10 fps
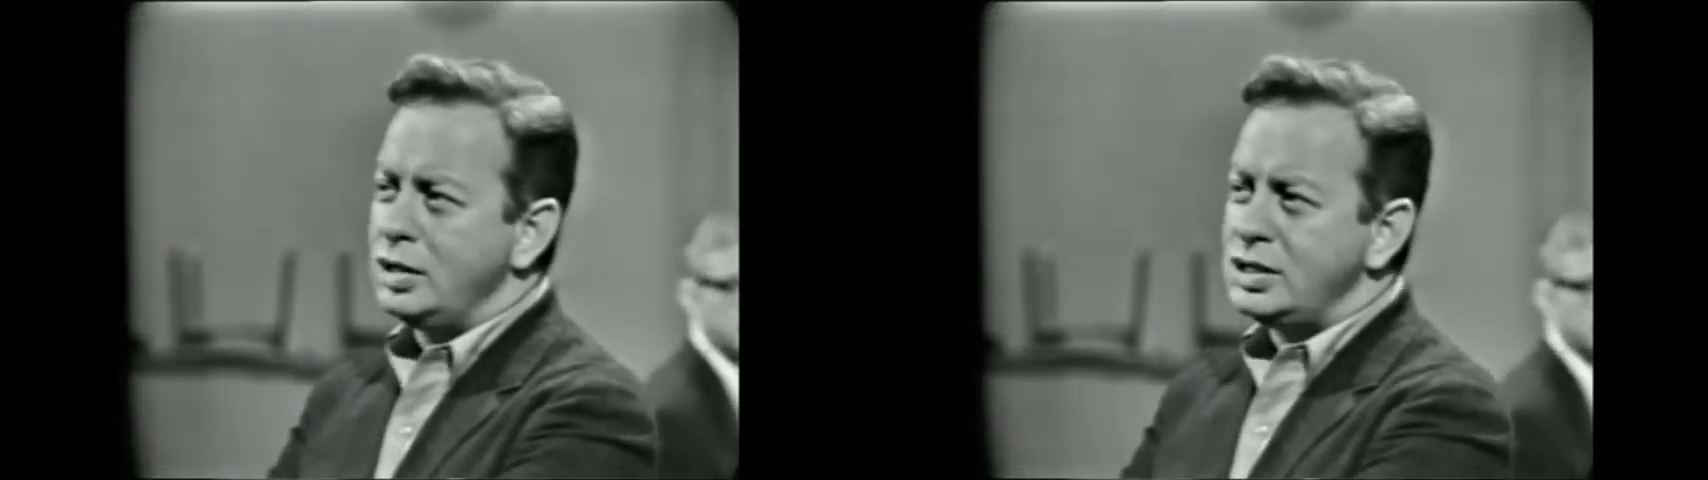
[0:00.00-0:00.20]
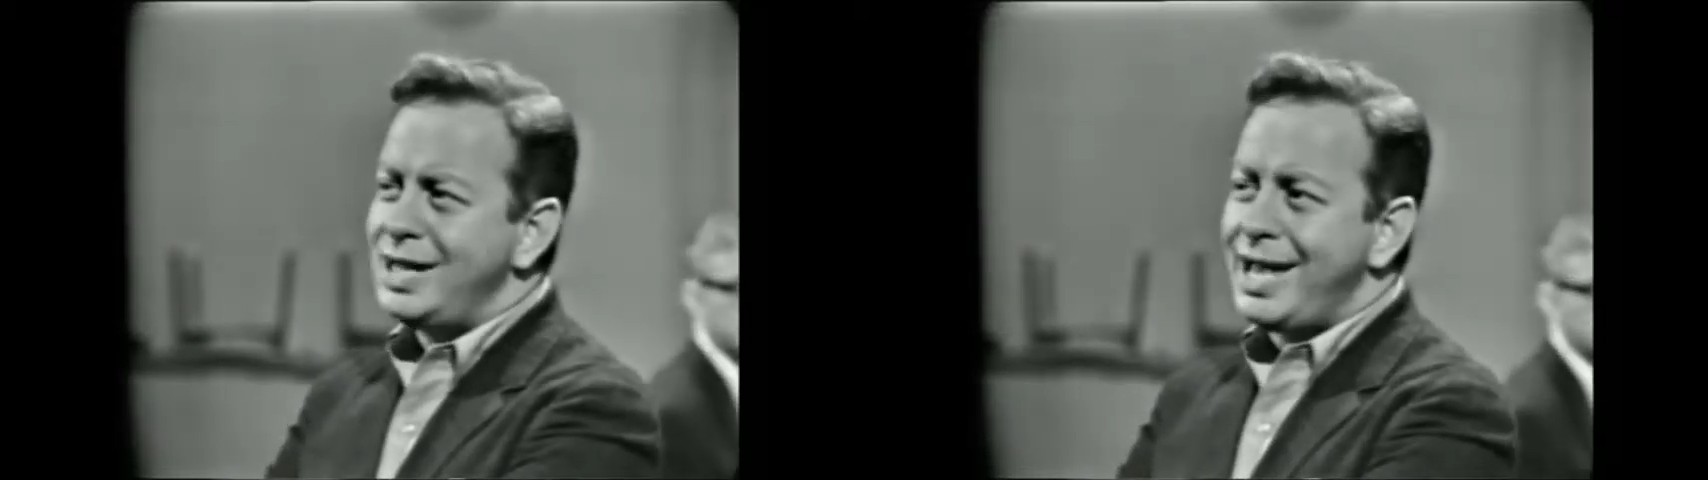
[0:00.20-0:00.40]

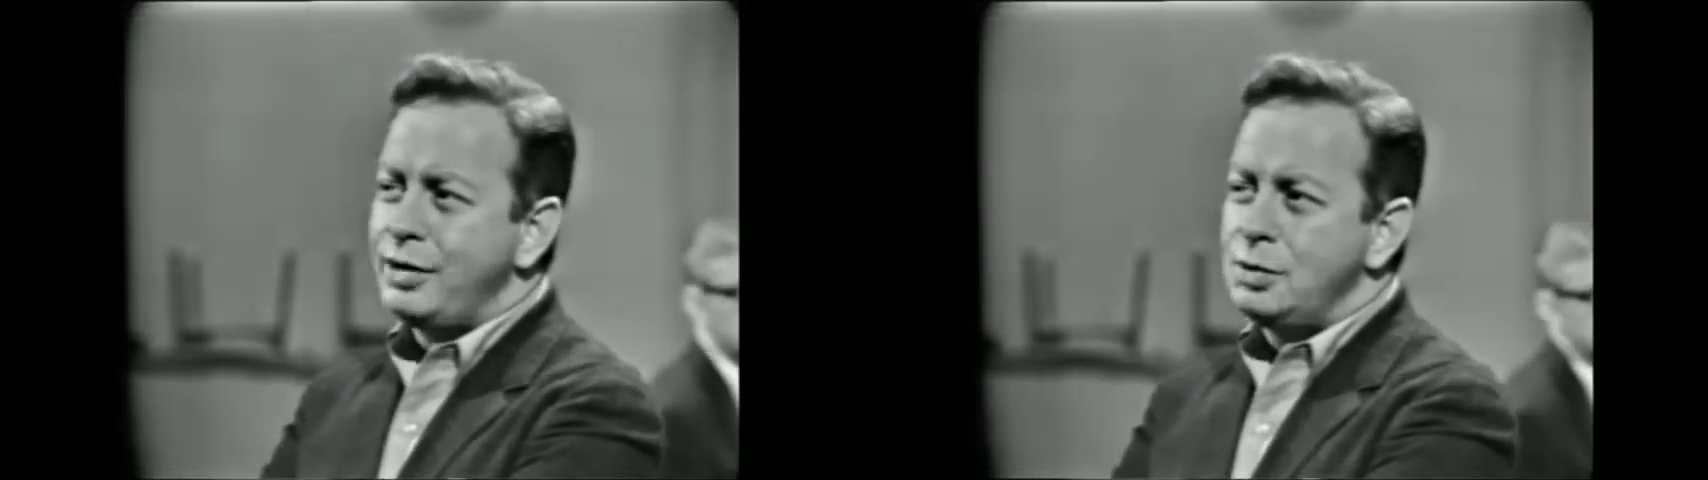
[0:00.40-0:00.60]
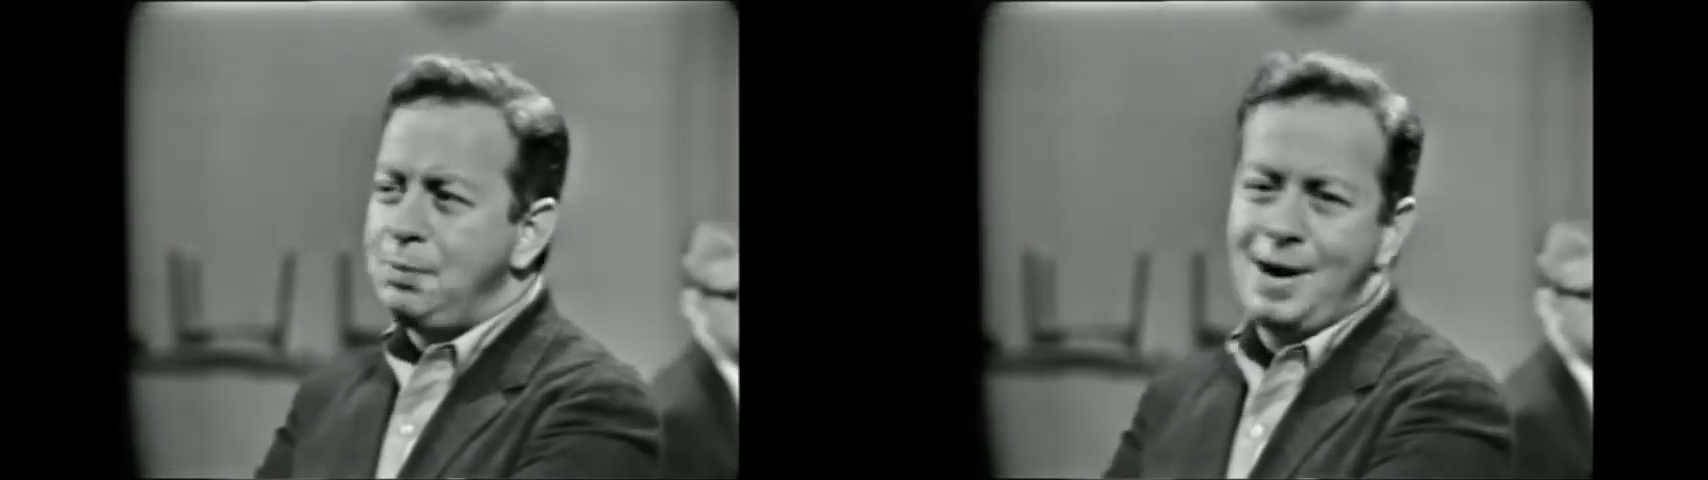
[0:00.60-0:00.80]
a
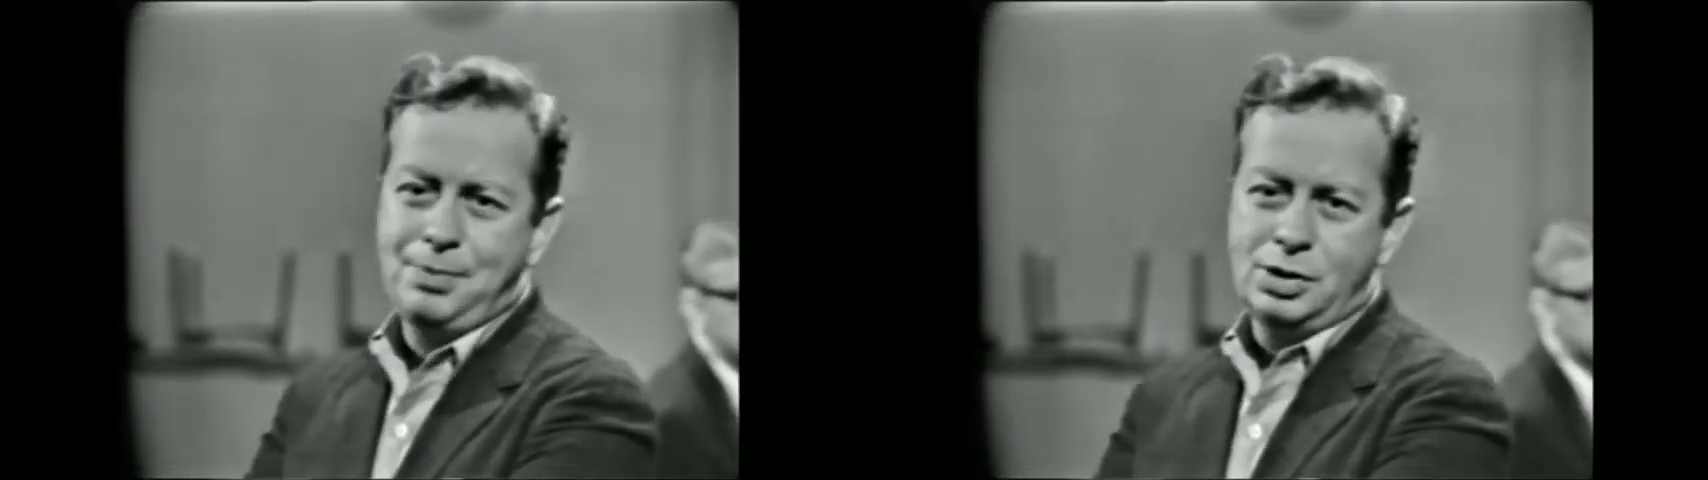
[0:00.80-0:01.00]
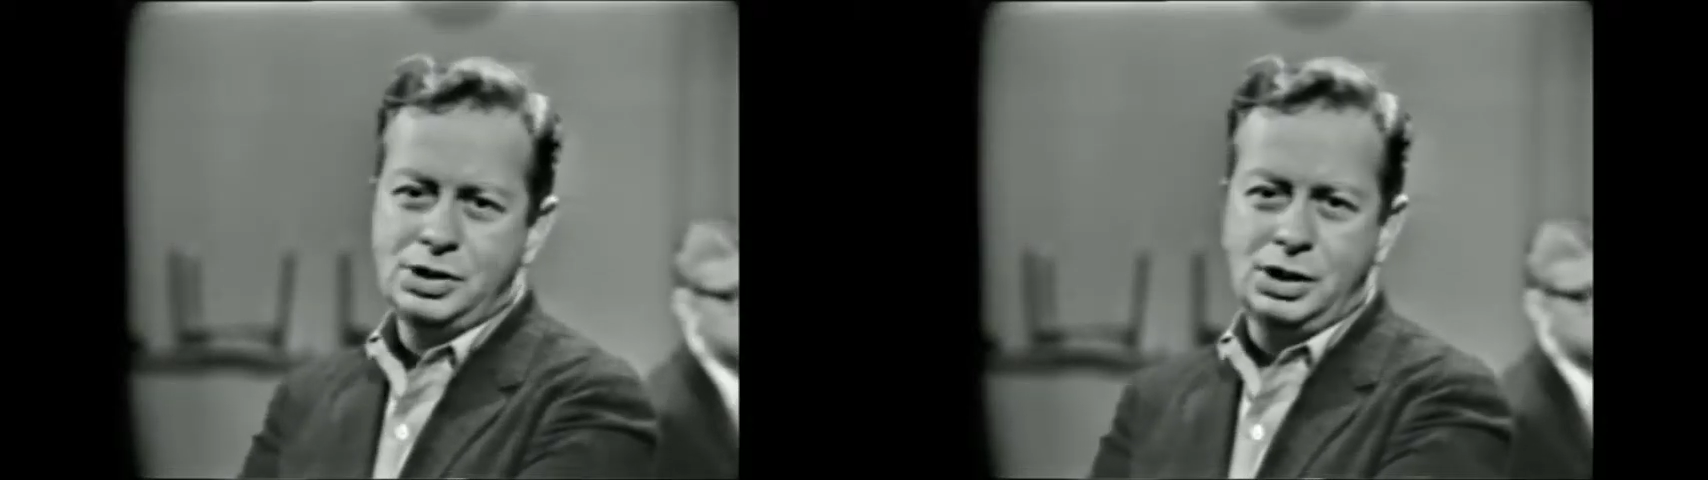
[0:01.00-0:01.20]
standard
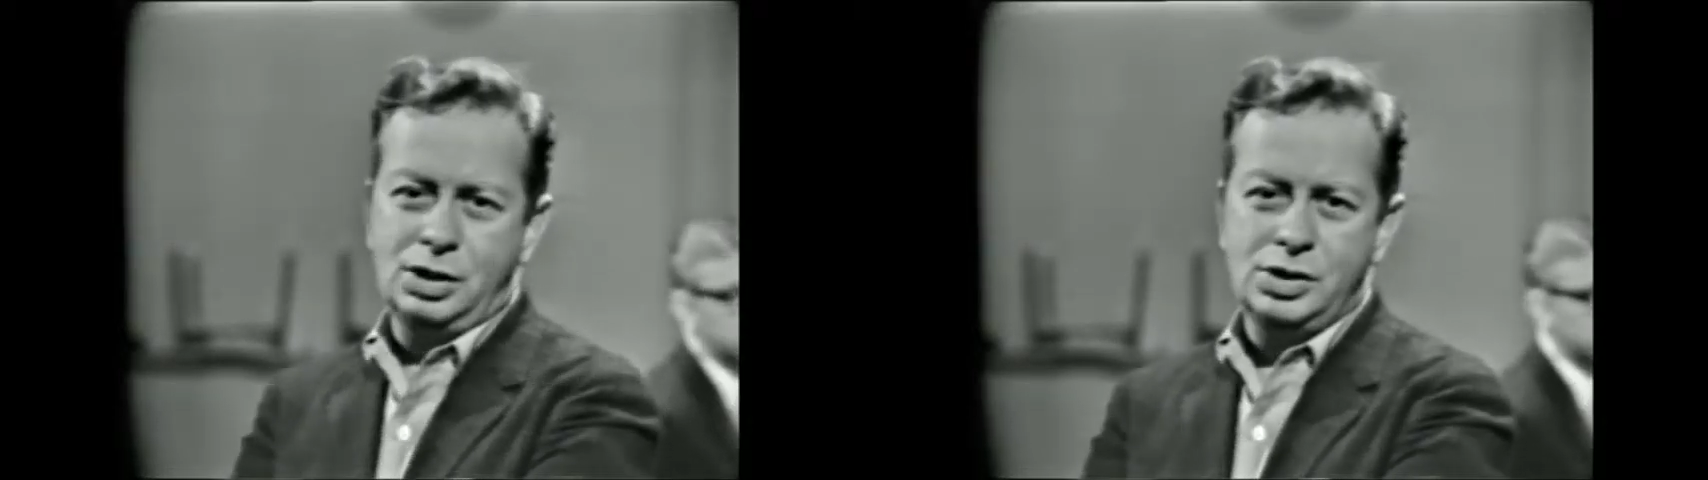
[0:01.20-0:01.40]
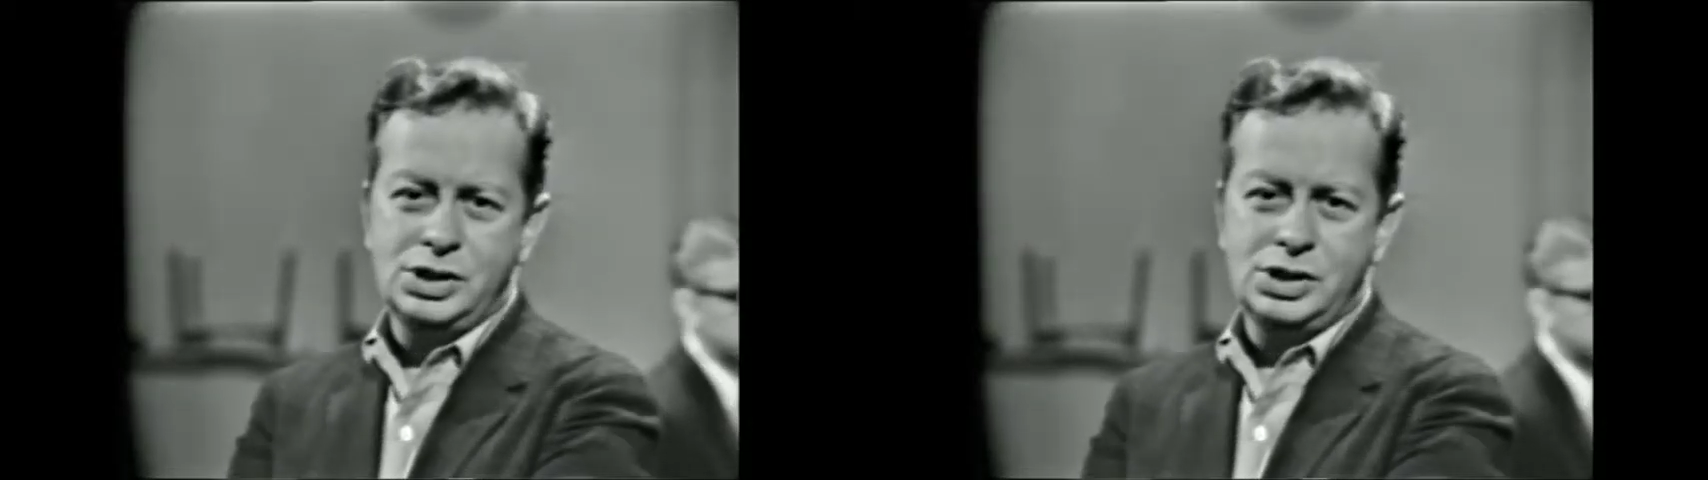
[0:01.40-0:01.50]
popular singer would